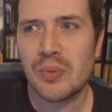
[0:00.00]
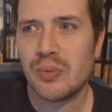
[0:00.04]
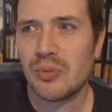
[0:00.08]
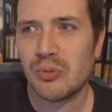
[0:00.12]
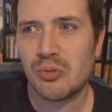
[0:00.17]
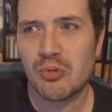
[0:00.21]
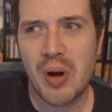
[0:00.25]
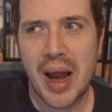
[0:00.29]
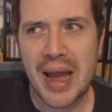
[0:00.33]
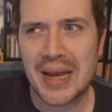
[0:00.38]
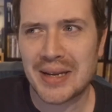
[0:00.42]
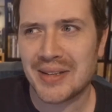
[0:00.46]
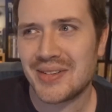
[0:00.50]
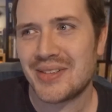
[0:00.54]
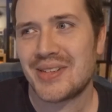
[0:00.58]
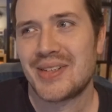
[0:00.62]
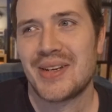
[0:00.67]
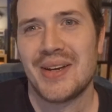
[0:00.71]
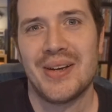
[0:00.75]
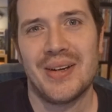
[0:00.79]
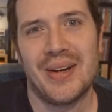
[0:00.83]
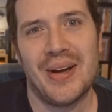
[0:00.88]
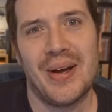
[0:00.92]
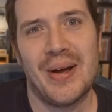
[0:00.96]

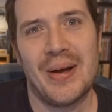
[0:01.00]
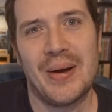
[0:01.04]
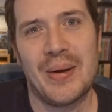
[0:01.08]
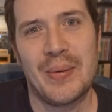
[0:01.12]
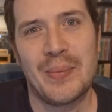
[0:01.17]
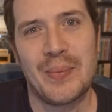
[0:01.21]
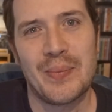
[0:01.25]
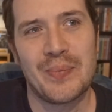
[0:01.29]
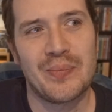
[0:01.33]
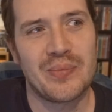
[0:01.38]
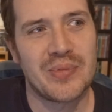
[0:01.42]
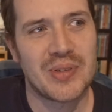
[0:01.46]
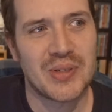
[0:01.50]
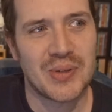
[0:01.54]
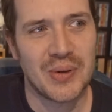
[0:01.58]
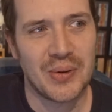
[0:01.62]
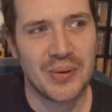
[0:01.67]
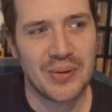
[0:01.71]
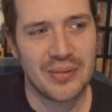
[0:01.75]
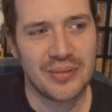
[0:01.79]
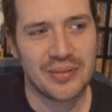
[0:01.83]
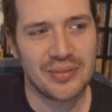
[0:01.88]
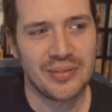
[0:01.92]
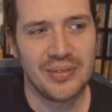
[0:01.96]
rent sort
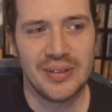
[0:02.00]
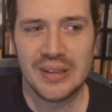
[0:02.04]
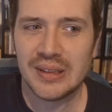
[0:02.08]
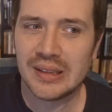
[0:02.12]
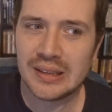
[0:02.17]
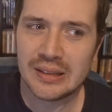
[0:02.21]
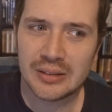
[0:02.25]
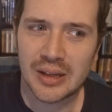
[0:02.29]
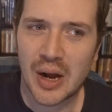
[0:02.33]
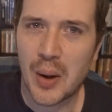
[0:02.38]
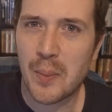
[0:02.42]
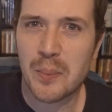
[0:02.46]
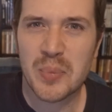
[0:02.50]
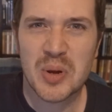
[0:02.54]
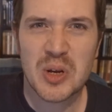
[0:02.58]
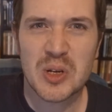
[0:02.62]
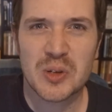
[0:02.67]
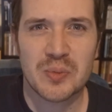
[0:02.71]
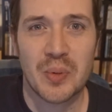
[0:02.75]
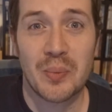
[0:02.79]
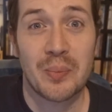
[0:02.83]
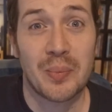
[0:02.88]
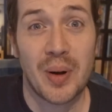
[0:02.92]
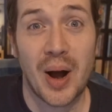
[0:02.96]
of
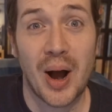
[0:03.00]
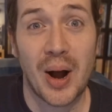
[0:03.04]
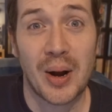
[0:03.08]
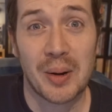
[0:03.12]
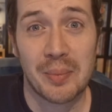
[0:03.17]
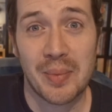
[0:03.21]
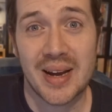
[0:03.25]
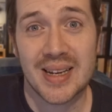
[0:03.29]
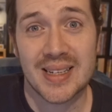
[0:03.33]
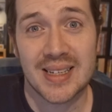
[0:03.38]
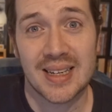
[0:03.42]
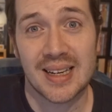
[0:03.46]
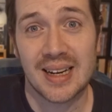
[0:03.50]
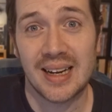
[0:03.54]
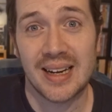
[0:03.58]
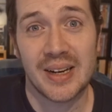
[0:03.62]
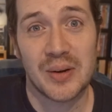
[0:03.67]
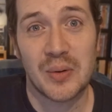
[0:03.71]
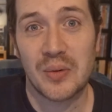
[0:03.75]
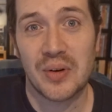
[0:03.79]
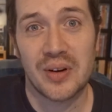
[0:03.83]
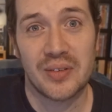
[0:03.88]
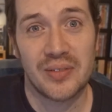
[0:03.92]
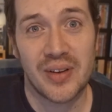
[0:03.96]
amusement park, basically
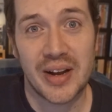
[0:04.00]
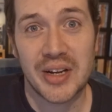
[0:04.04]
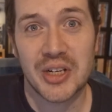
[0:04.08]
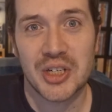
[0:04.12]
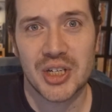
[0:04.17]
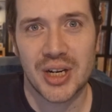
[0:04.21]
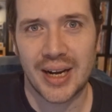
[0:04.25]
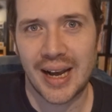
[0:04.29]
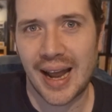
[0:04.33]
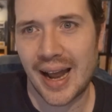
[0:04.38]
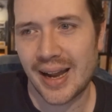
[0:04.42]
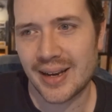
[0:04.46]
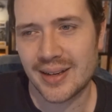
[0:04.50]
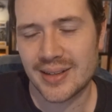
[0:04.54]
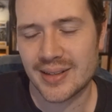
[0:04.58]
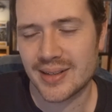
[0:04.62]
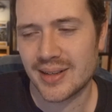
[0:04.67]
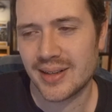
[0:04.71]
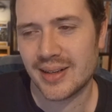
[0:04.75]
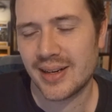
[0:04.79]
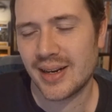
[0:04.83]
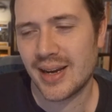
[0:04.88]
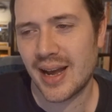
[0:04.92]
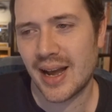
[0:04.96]
called Adventureland,
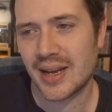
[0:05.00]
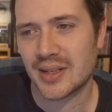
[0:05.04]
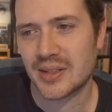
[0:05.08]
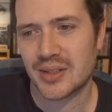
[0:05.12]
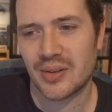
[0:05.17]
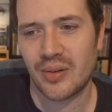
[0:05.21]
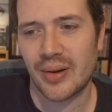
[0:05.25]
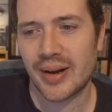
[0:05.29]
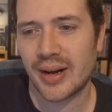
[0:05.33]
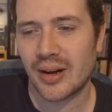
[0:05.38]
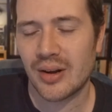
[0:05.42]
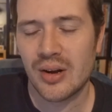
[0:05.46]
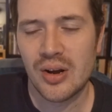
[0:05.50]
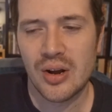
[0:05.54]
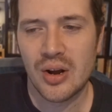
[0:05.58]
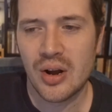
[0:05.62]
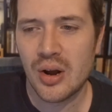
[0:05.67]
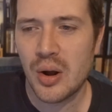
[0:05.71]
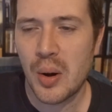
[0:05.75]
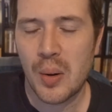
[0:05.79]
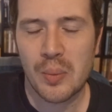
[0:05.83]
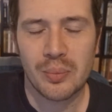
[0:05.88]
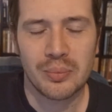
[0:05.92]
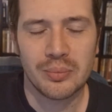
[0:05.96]
and it has like
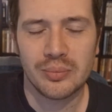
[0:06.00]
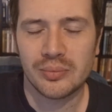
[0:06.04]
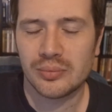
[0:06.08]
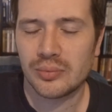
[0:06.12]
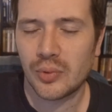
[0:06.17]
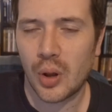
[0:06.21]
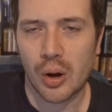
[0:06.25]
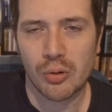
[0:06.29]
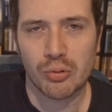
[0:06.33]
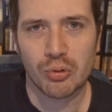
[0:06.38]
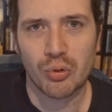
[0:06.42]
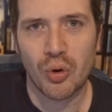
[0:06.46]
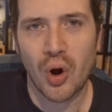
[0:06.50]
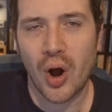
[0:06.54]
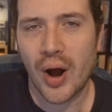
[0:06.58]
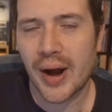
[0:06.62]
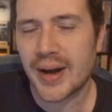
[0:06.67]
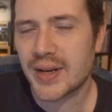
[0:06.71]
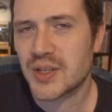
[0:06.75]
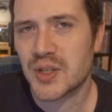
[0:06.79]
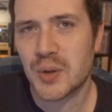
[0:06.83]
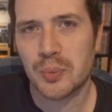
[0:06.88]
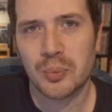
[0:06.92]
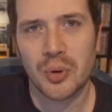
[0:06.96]

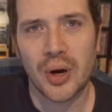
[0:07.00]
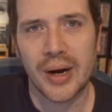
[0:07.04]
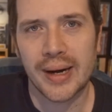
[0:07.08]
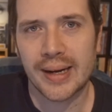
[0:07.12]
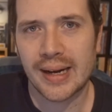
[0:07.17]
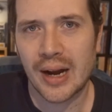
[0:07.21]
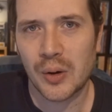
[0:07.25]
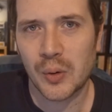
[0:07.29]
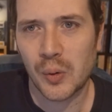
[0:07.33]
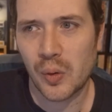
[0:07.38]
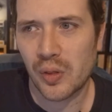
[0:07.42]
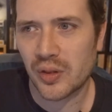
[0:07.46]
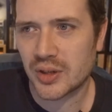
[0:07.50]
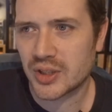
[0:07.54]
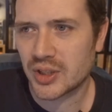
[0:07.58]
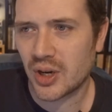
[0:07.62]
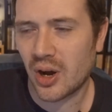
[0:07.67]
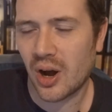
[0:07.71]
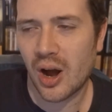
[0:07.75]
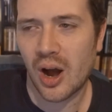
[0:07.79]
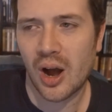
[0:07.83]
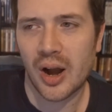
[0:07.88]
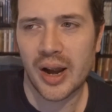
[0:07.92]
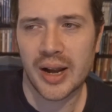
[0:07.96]
rides that break down all the
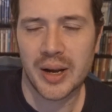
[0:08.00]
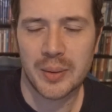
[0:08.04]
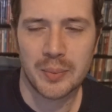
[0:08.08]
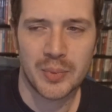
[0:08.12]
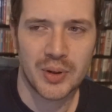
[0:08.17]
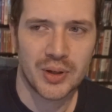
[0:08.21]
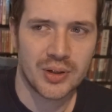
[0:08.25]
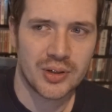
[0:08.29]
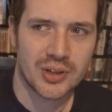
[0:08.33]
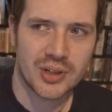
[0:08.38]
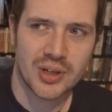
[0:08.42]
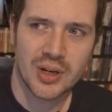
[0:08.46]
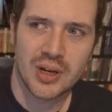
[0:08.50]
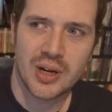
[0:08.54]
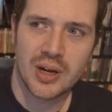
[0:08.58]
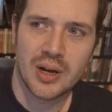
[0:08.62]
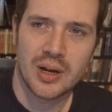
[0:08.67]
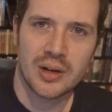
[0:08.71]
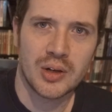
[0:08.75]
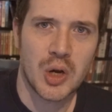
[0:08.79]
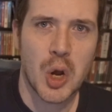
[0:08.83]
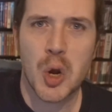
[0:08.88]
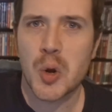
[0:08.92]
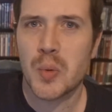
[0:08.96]
time, and
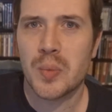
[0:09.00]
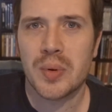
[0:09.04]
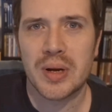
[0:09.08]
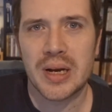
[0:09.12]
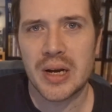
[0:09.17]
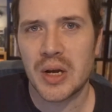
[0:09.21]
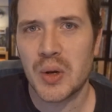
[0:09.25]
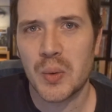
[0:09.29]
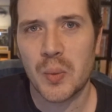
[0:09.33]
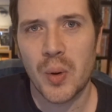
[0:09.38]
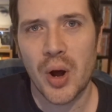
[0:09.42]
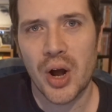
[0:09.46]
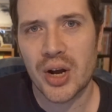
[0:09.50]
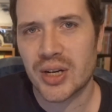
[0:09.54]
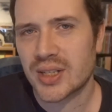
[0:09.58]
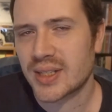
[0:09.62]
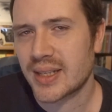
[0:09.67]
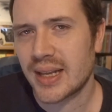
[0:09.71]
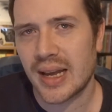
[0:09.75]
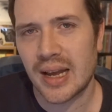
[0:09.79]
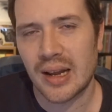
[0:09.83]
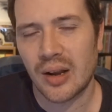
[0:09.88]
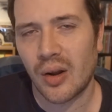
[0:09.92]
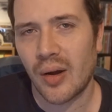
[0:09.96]
nobody who works
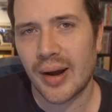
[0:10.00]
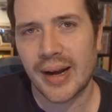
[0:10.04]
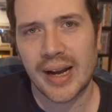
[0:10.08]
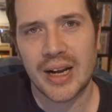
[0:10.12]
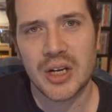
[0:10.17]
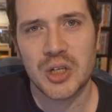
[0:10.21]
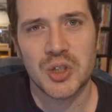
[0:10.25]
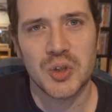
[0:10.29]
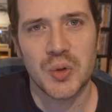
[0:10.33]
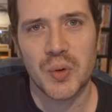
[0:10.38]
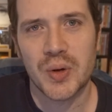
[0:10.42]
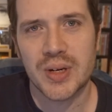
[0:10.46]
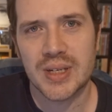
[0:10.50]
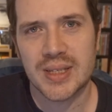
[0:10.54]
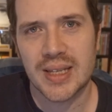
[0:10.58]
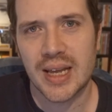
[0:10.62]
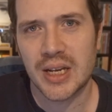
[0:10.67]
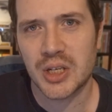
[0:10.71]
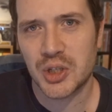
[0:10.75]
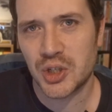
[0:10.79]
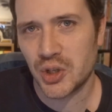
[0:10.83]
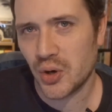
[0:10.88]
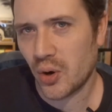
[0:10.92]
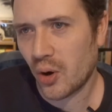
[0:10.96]
there like enjoys
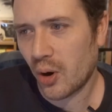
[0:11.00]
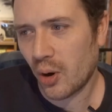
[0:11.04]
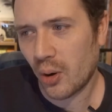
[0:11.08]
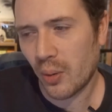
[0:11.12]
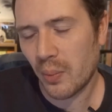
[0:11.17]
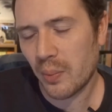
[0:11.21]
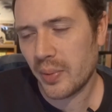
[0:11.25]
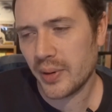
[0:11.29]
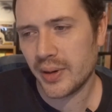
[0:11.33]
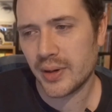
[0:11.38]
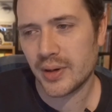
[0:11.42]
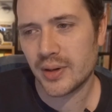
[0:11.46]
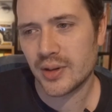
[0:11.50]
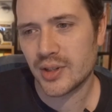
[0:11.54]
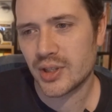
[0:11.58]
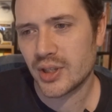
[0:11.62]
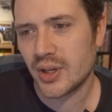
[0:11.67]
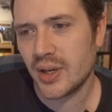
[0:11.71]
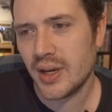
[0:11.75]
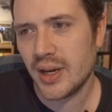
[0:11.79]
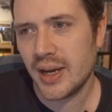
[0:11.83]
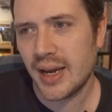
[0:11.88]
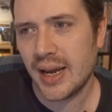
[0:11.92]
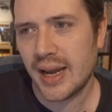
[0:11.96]
their job, and
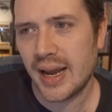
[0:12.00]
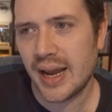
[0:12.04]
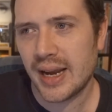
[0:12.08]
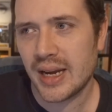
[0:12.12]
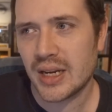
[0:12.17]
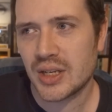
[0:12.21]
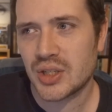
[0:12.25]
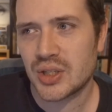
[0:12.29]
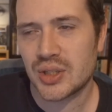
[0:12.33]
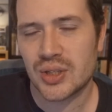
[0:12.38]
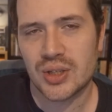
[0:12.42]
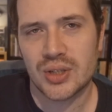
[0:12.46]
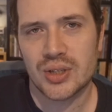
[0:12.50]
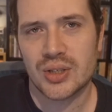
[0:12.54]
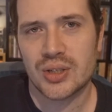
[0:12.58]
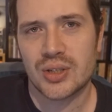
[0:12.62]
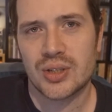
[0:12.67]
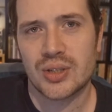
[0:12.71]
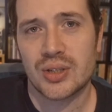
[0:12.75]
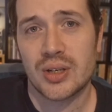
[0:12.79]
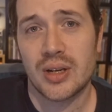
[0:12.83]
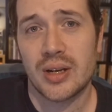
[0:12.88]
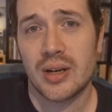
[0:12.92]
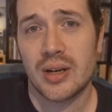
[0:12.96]
it's just